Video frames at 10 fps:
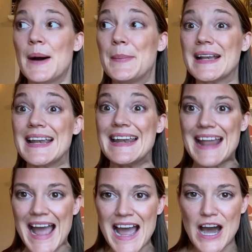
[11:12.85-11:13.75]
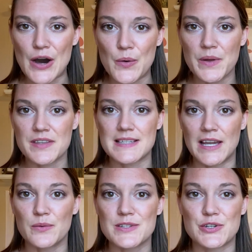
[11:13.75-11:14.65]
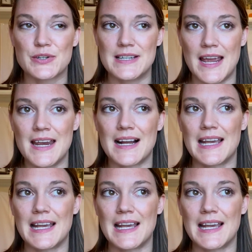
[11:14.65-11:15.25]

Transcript: But now with the Tailwind Create,